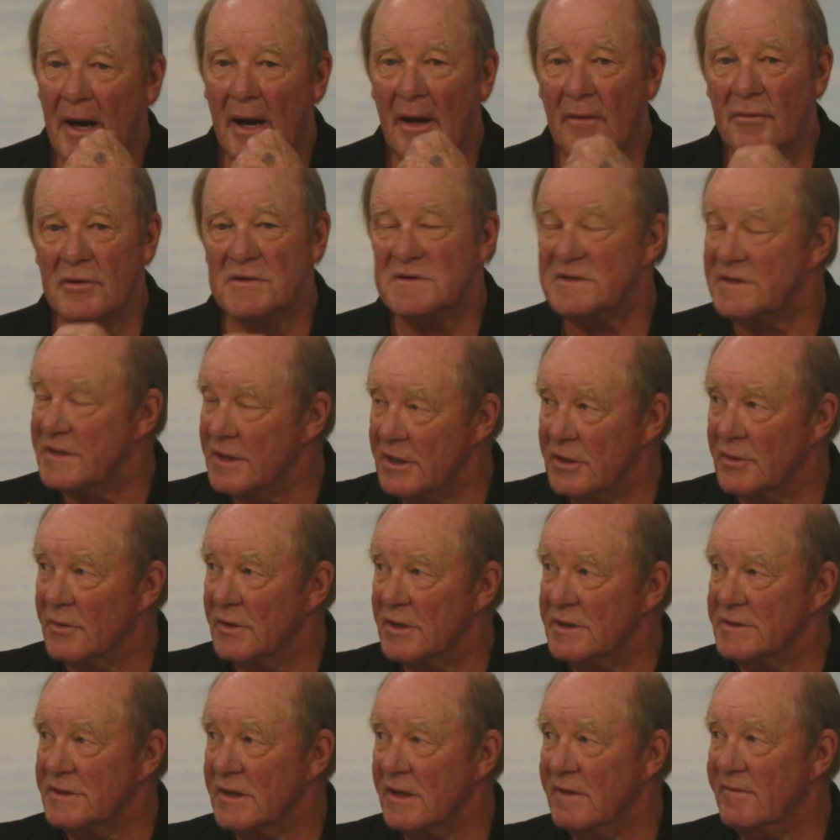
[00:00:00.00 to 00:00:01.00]
about the
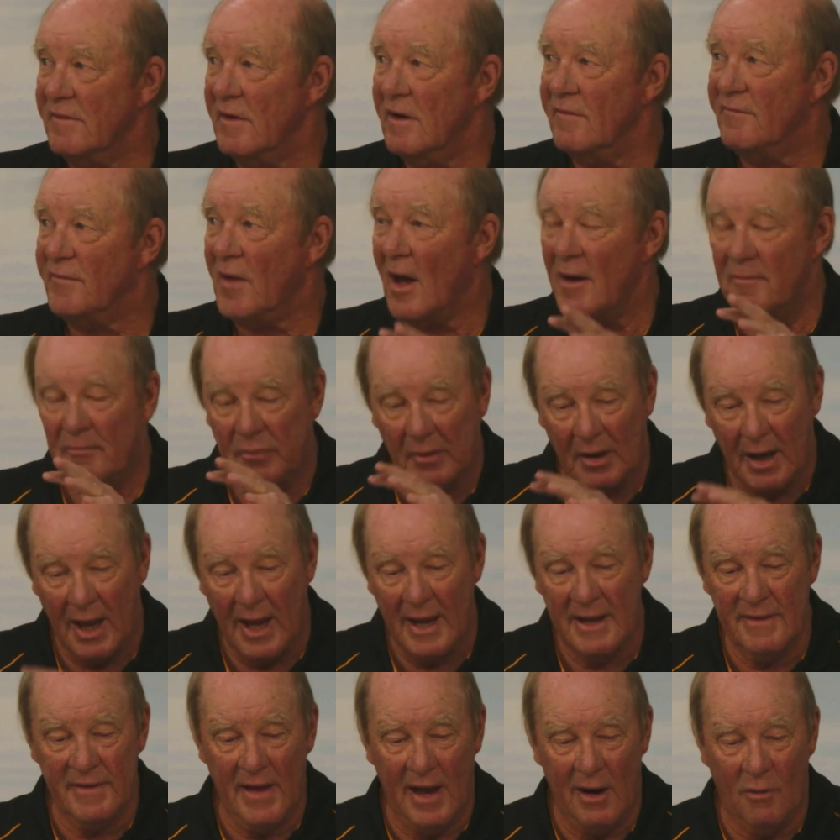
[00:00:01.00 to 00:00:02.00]
series. If they
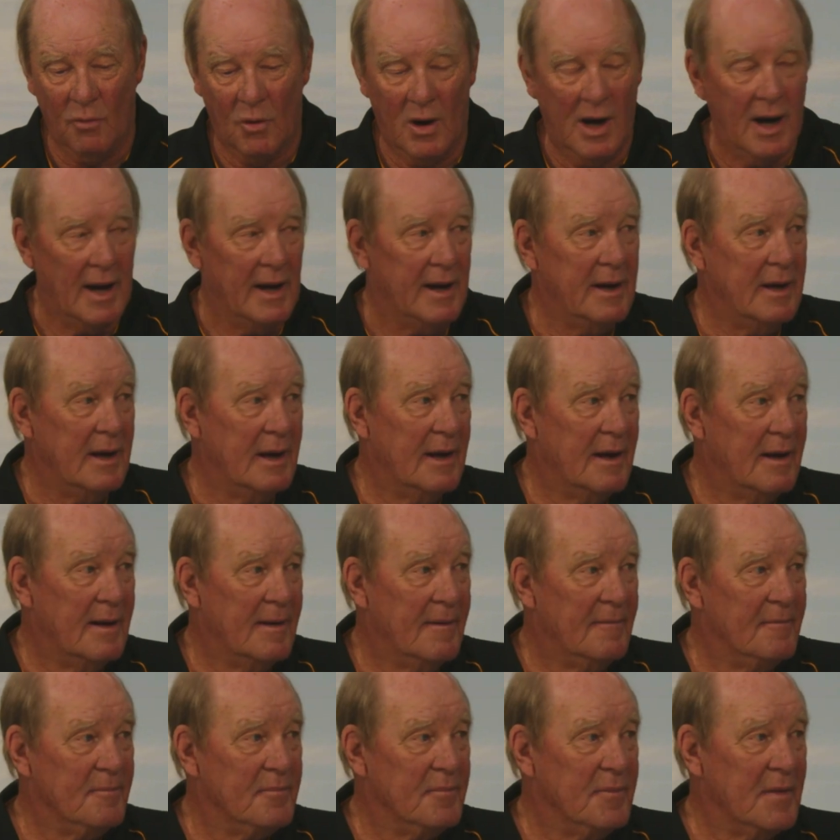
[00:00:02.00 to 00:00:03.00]
play that way,
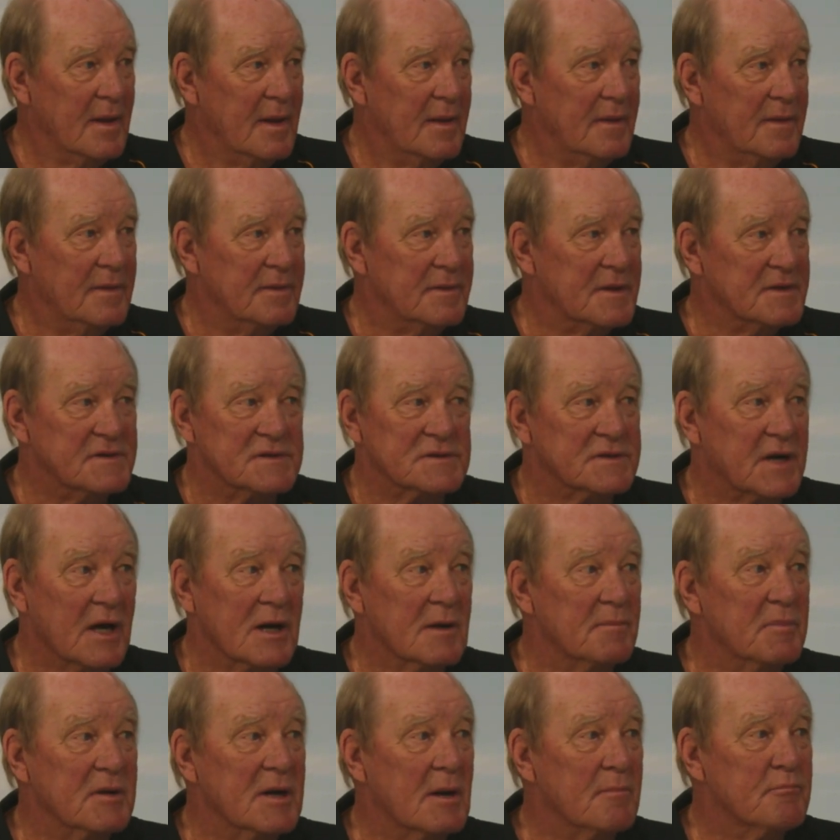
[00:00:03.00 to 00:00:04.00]
this is
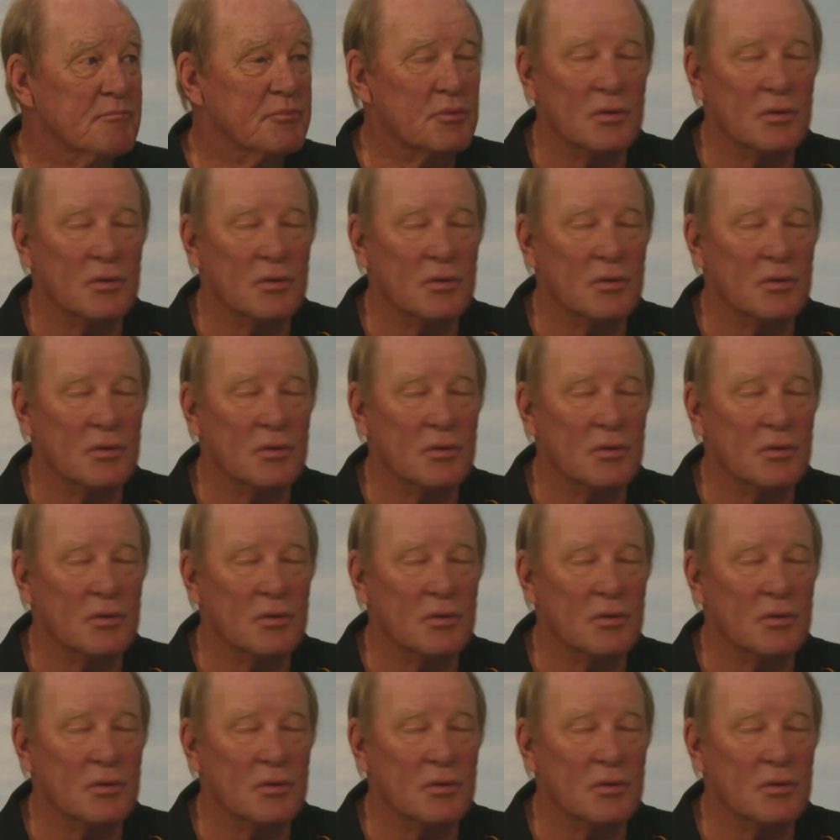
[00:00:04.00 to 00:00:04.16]
going to be a